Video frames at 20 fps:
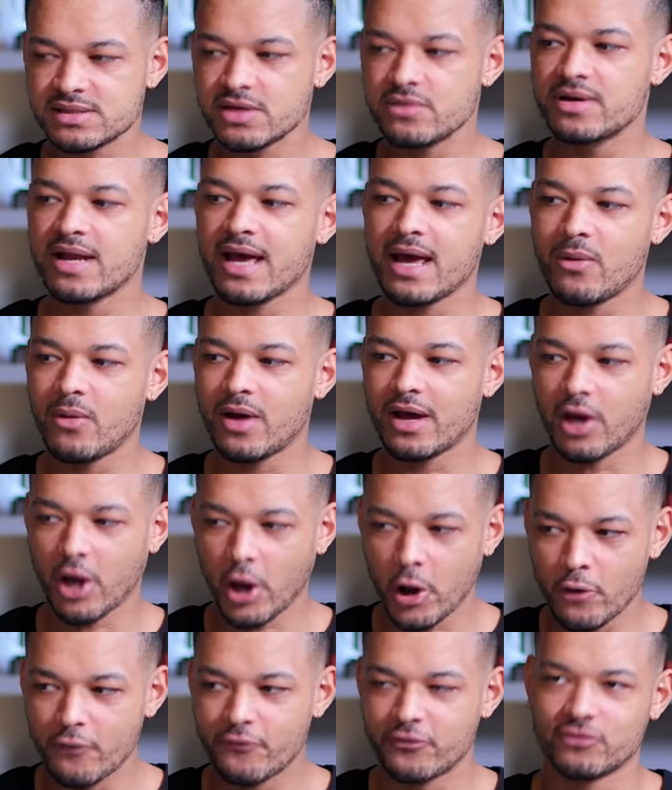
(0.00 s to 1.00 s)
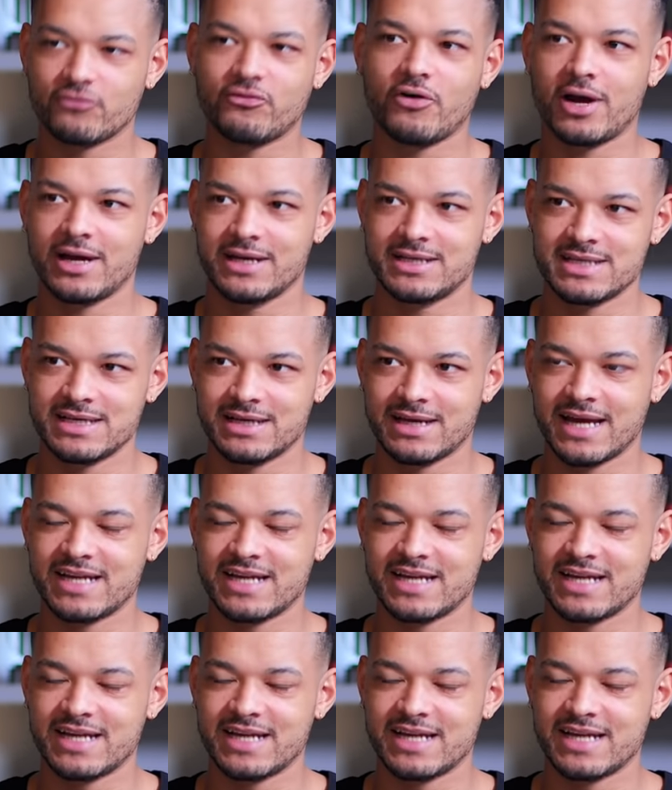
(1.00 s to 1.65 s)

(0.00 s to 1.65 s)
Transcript: so now I override it.